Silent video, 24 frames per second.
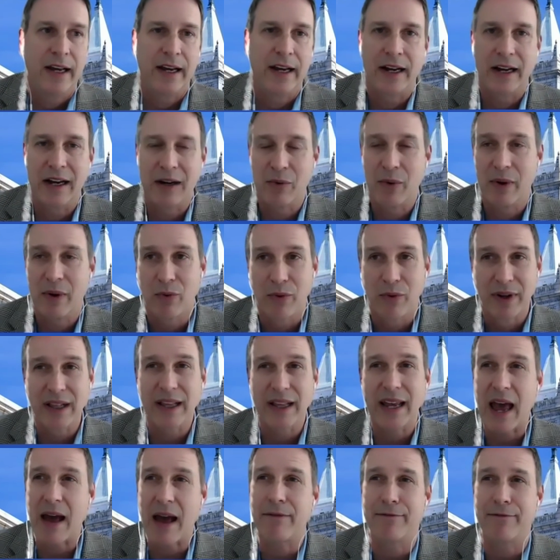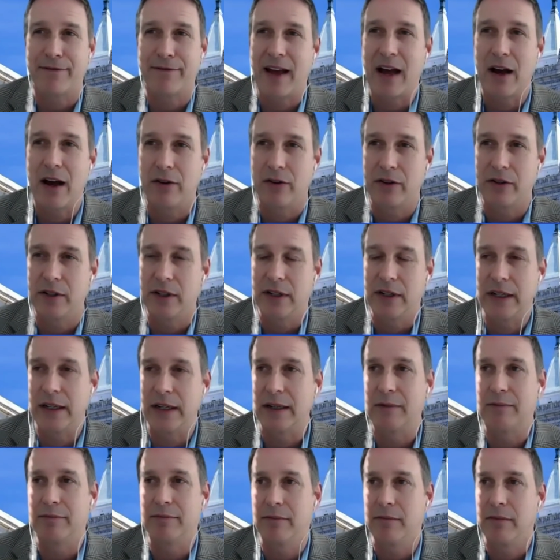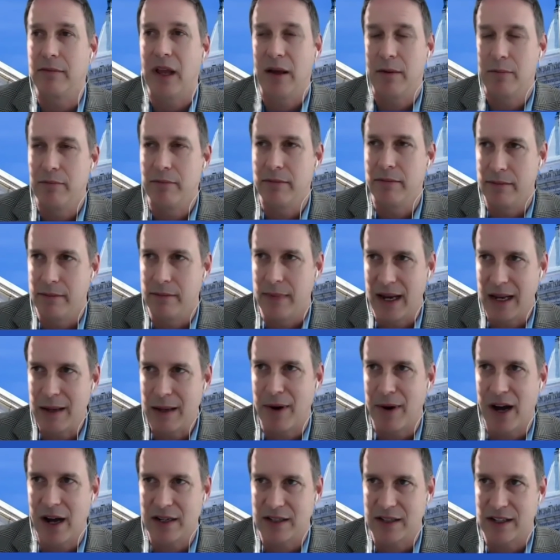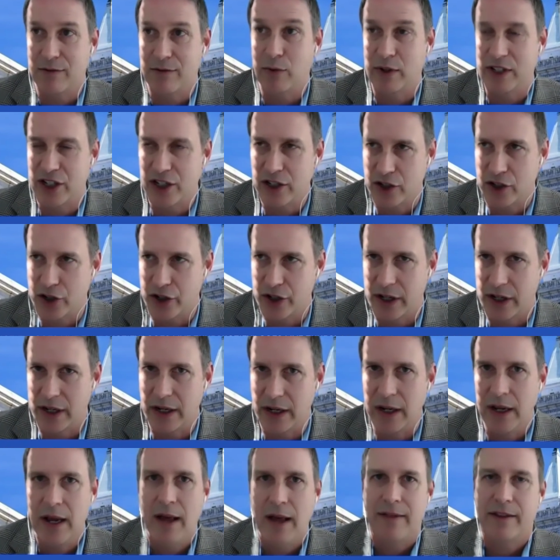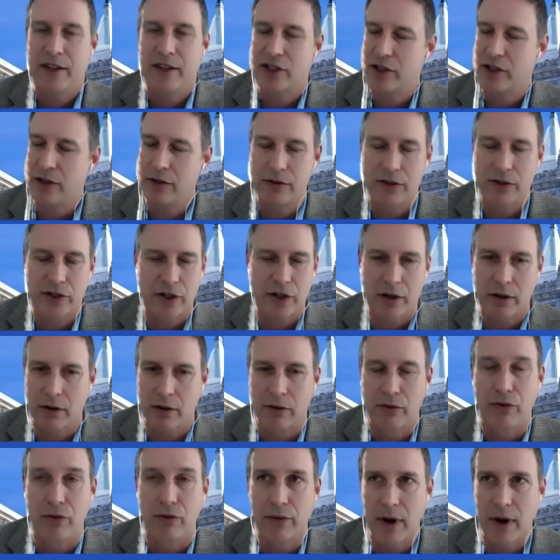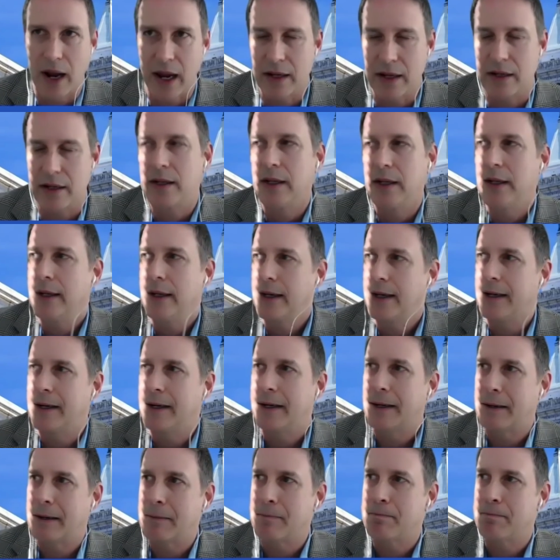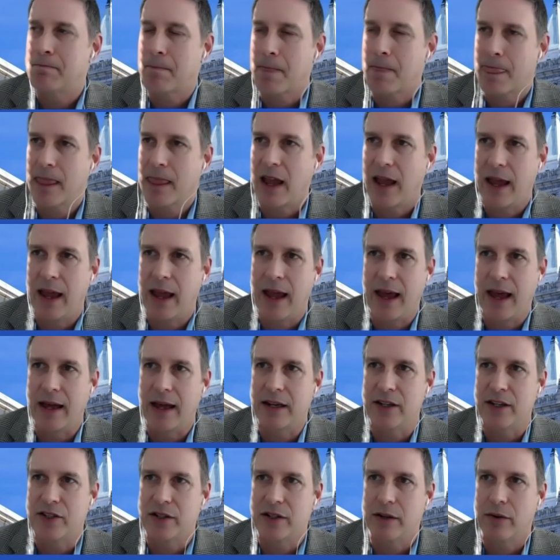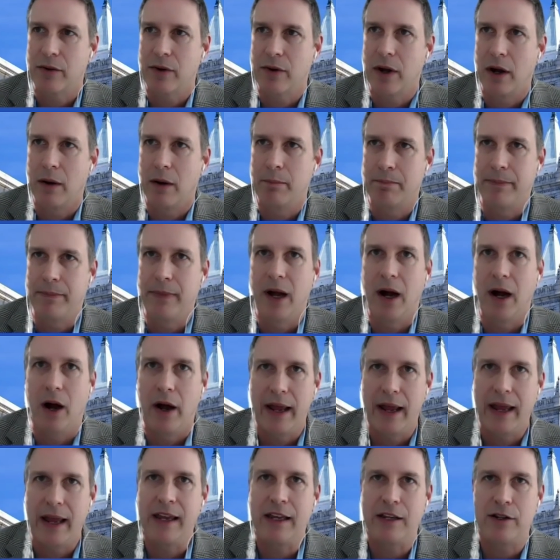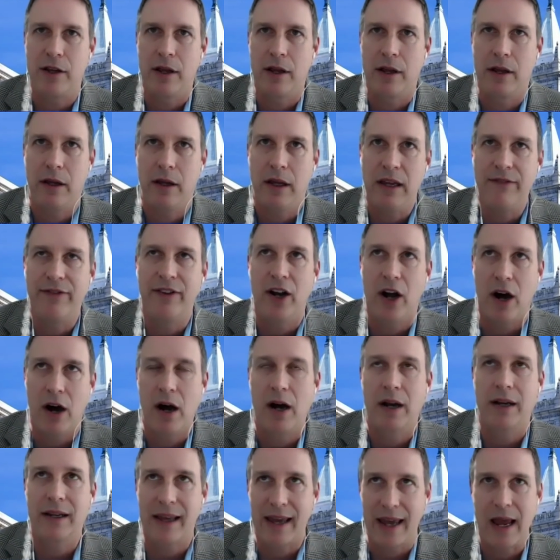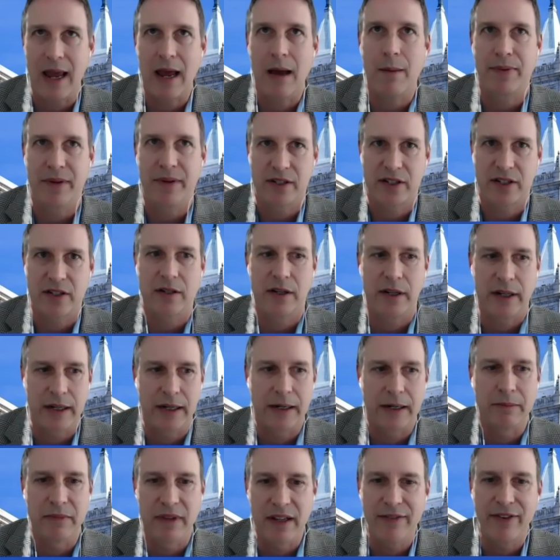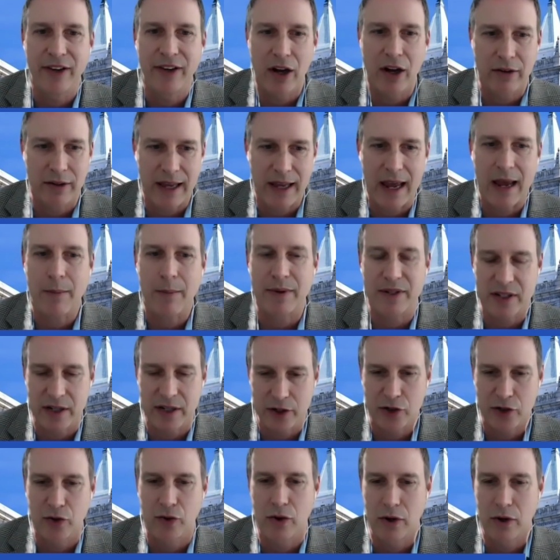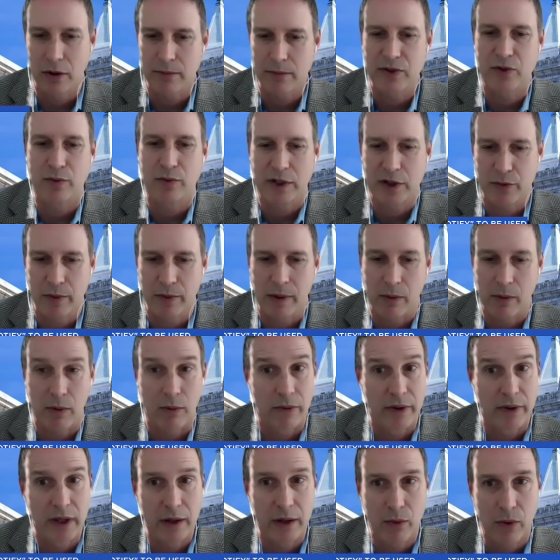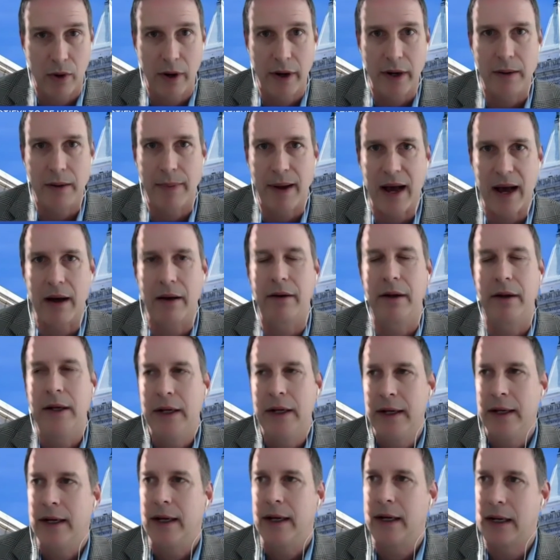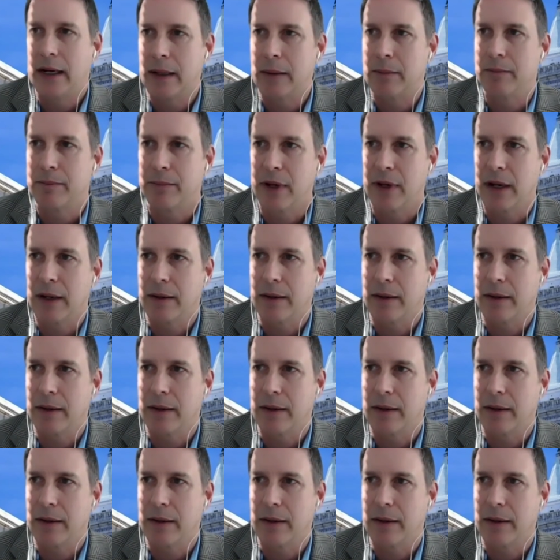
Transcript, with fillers: Uh, we really haven't found um, many positive, which is good. The students are great. Um, and e even on campus, um, living on campus in dorms, which we were really worried about, um,